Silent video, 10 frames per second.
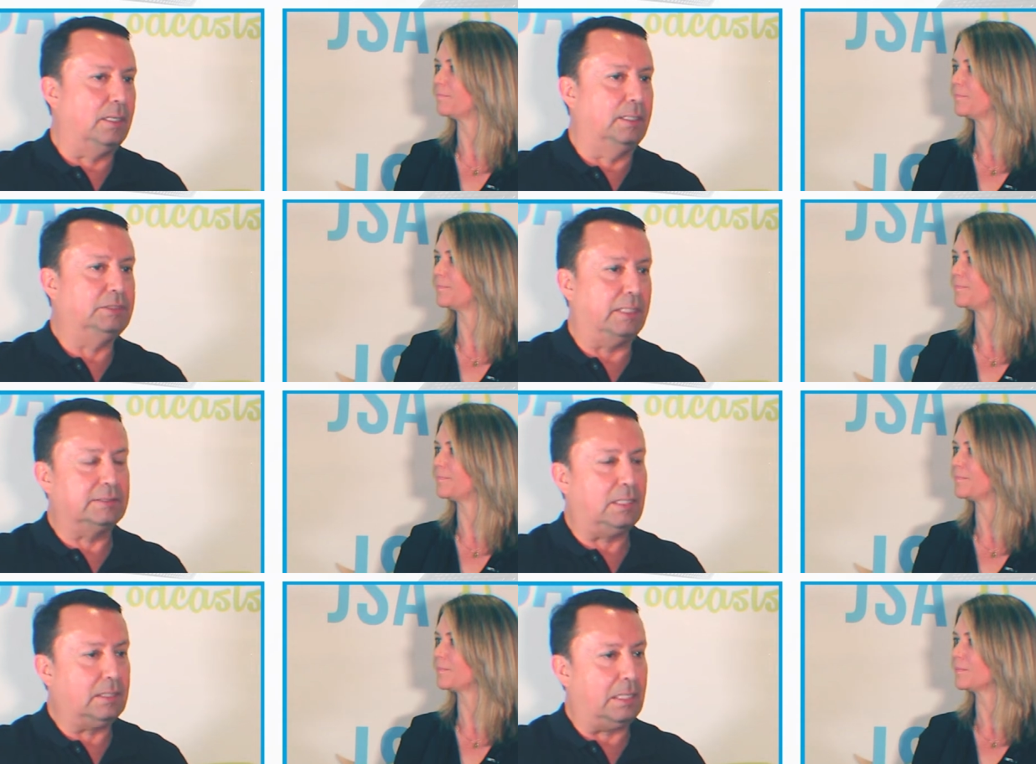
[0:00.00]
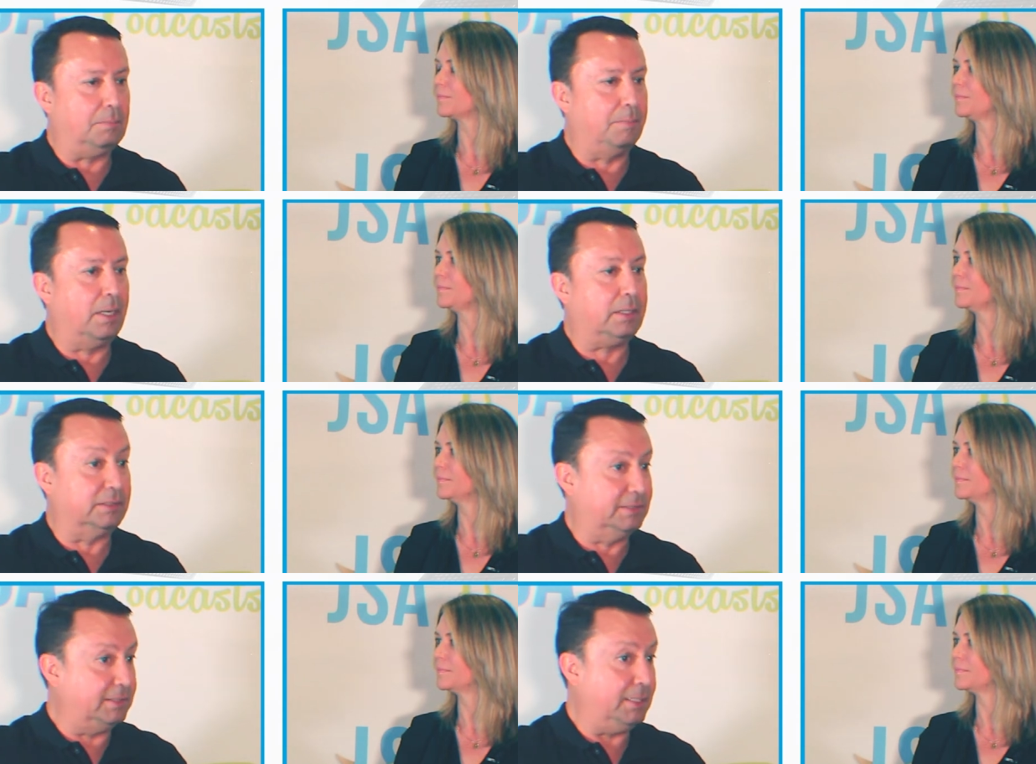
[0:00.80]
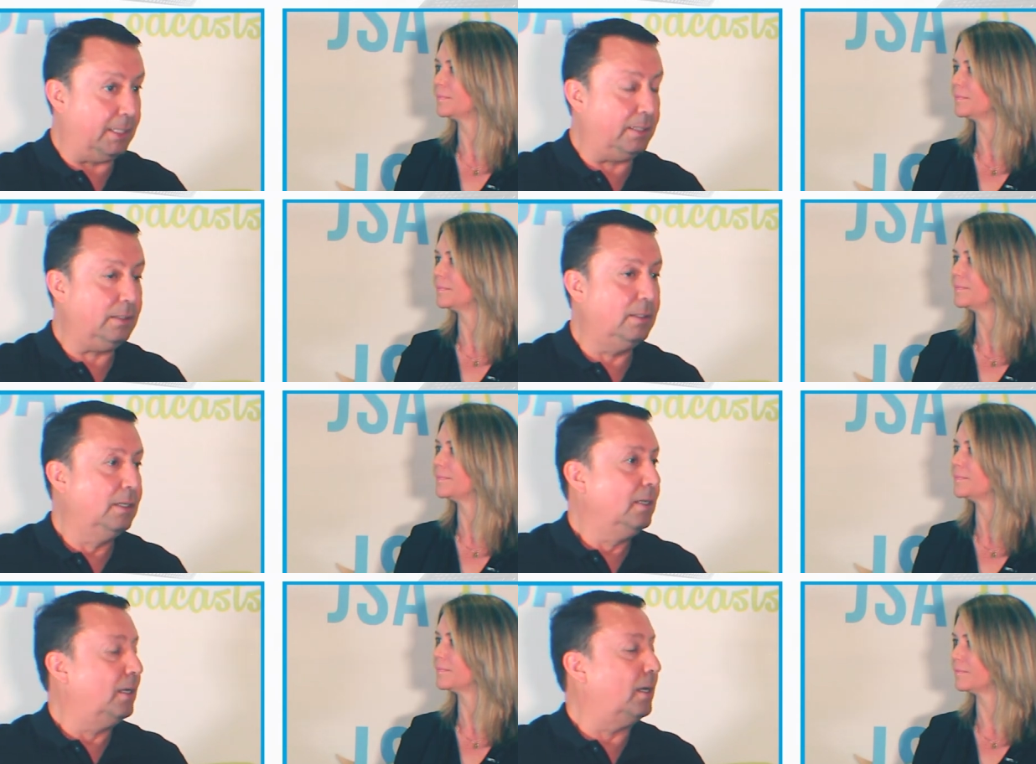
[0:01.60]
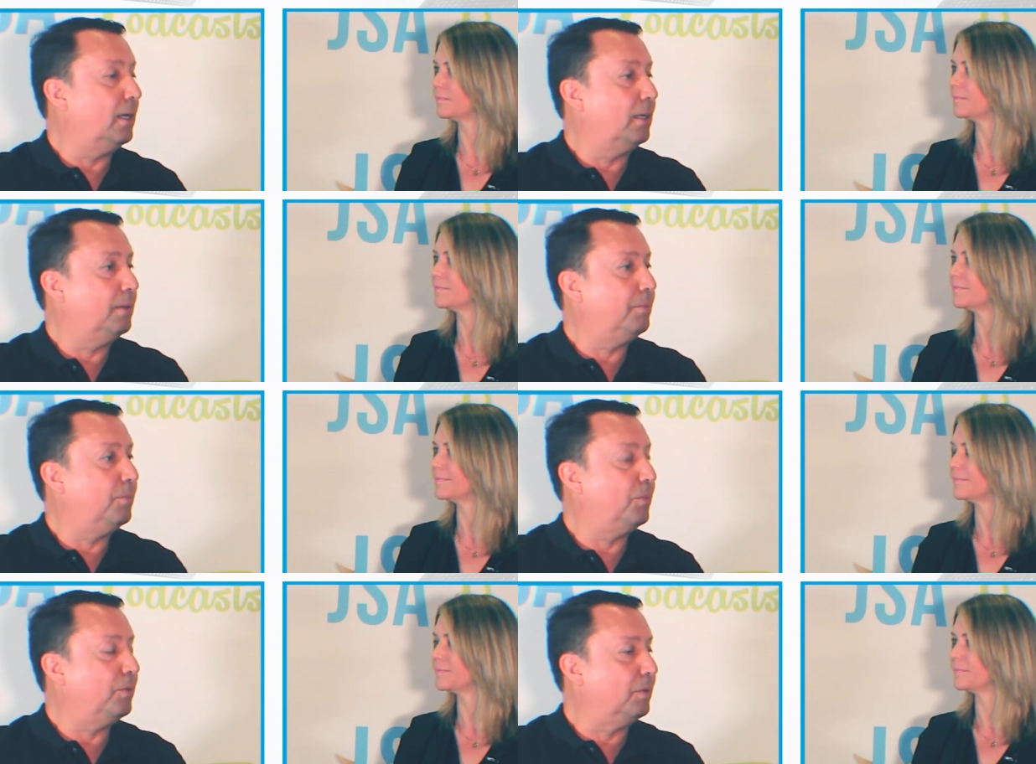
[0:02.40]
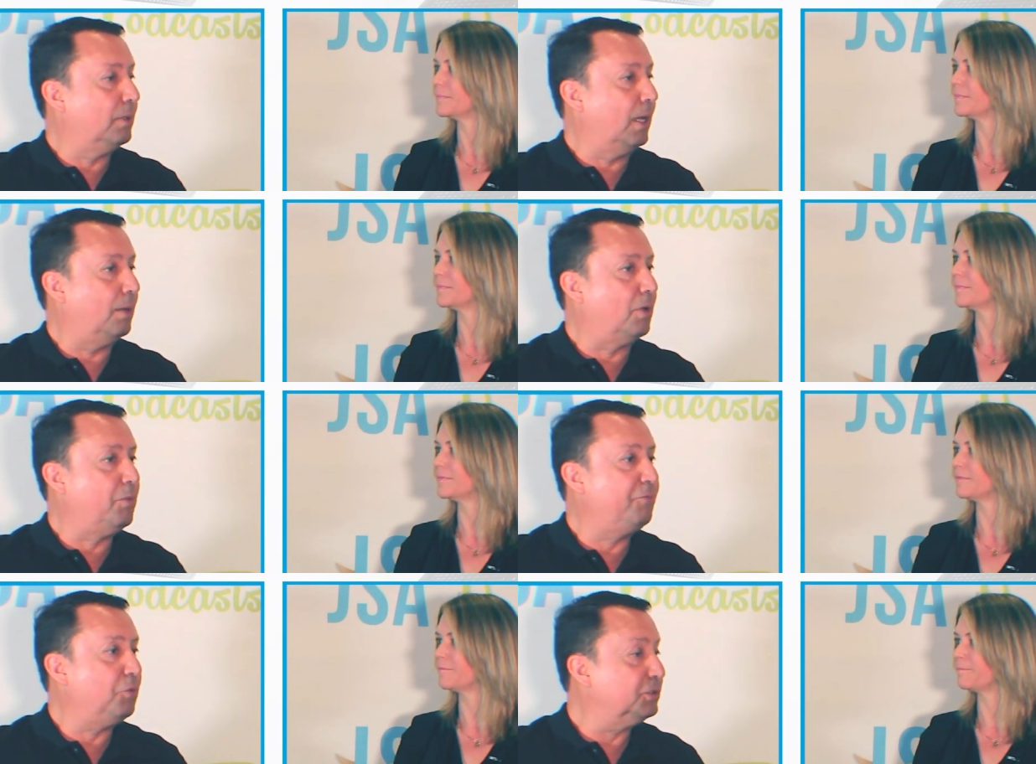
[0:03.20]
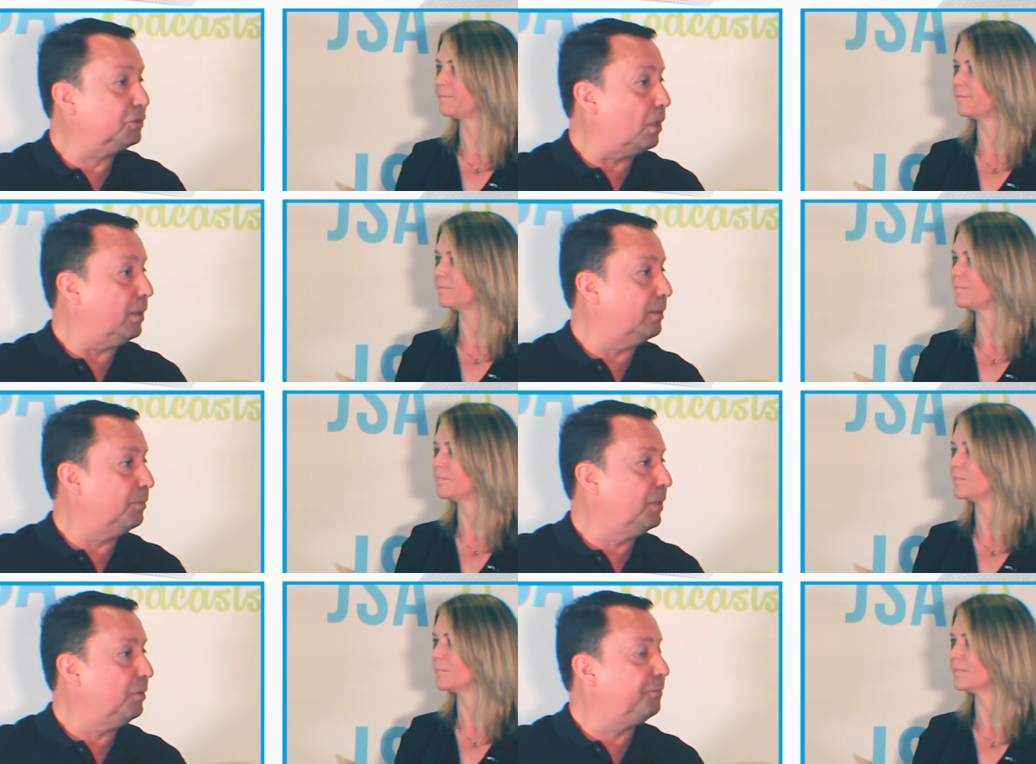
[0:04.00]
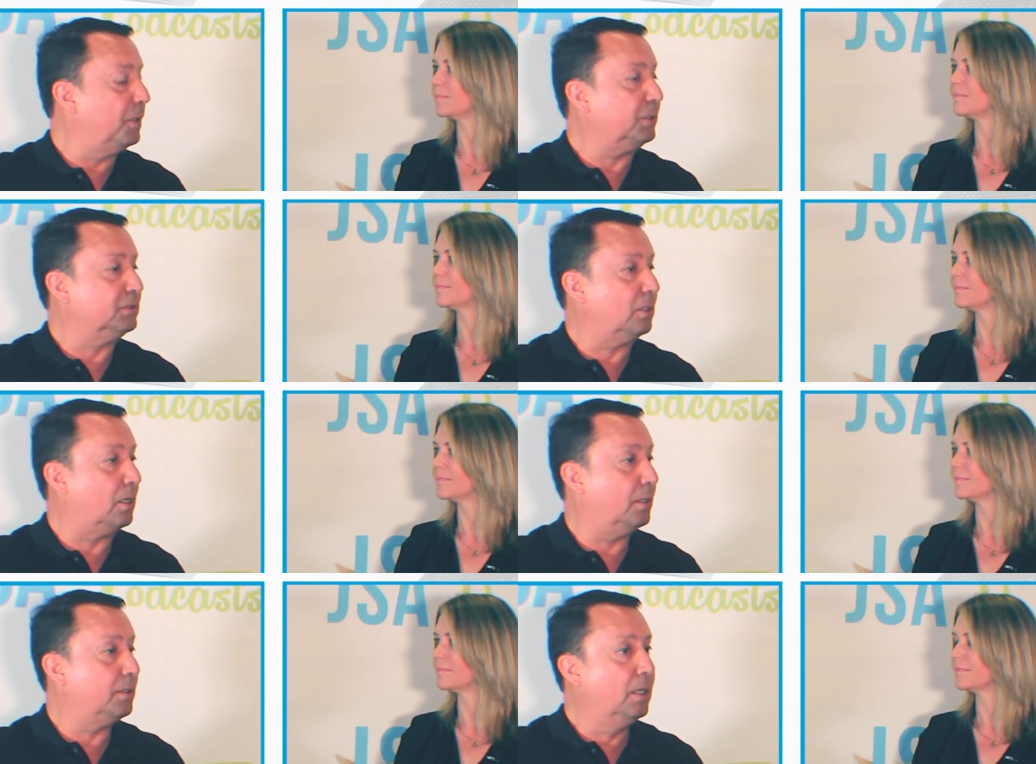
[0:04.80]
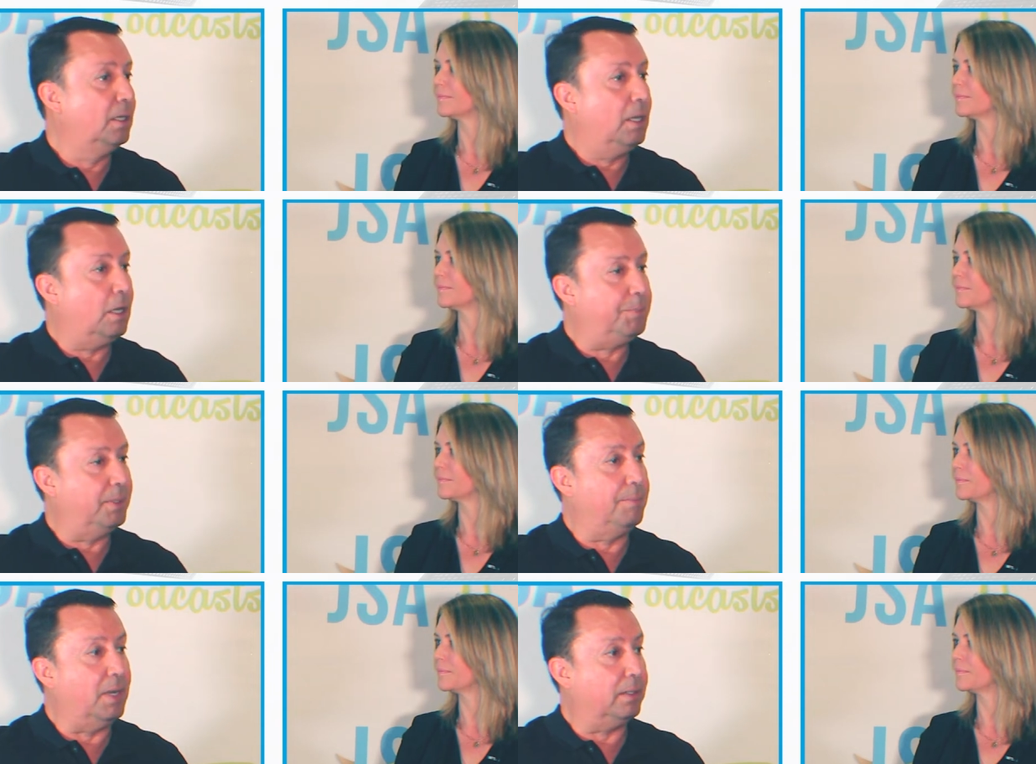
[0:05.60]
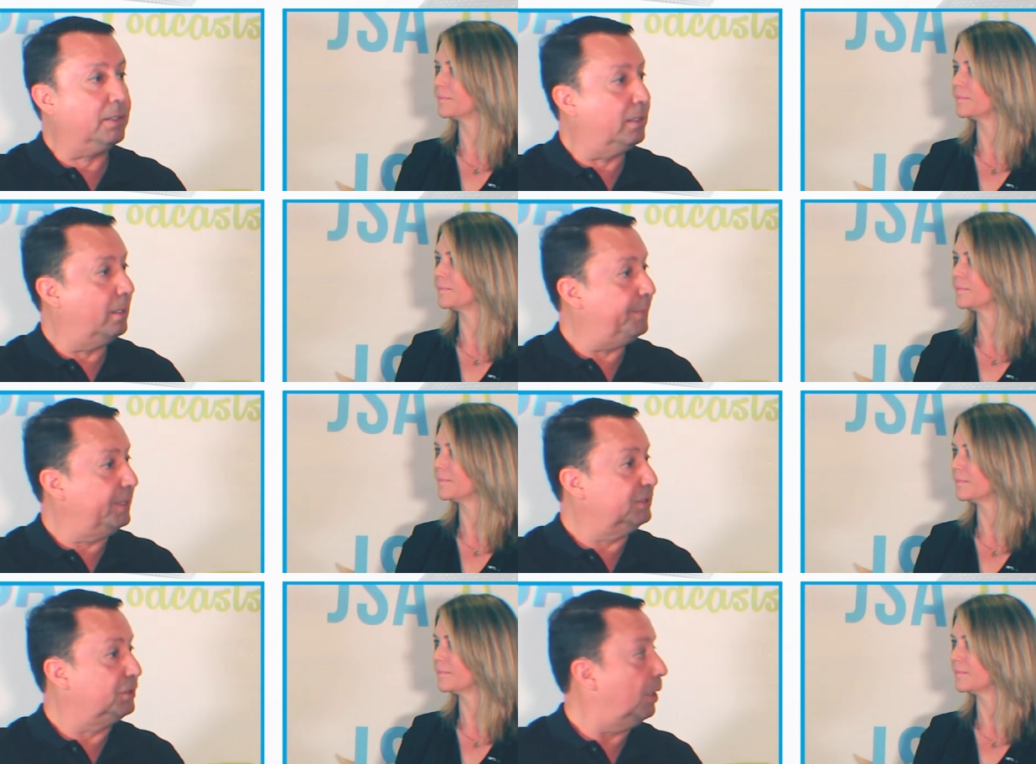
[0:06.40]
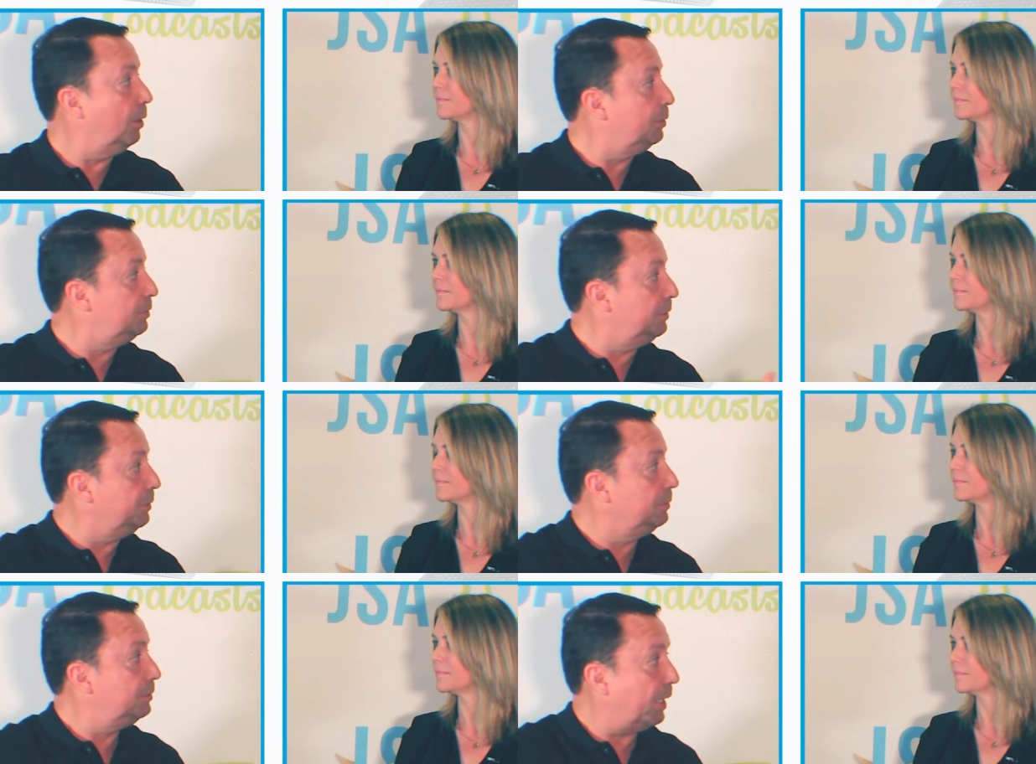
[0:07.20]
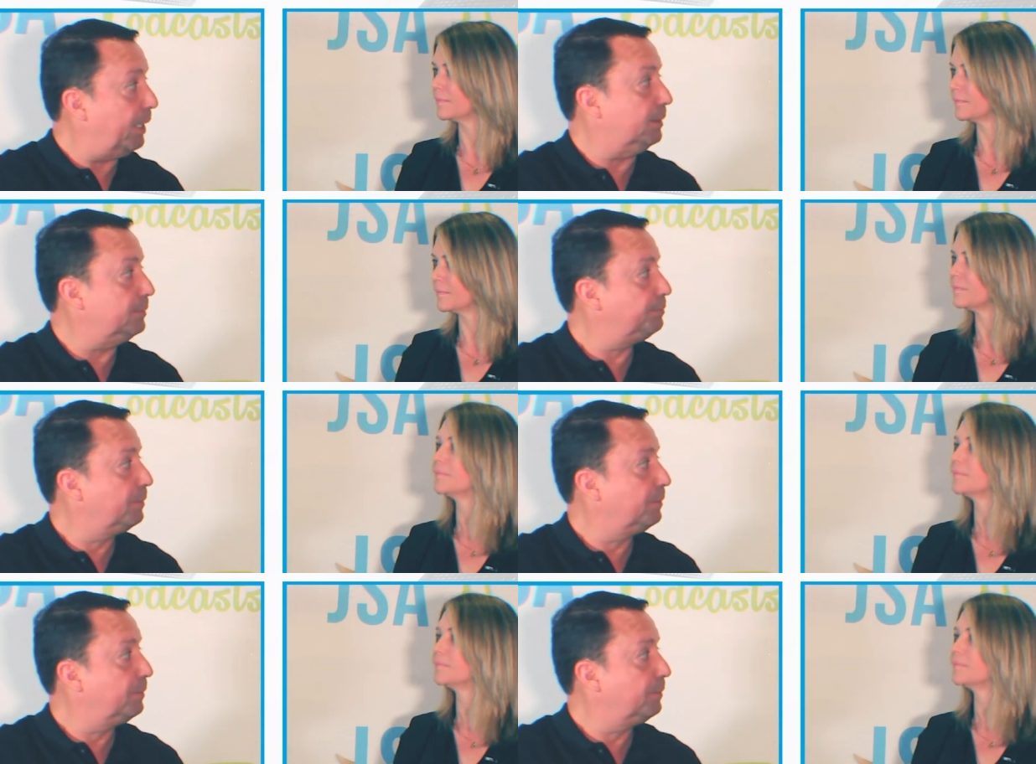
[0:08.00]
Speaker 1: uh, China Telecom Americas, CTA um, uh, when we first started, we were focused on helping American companies go to China,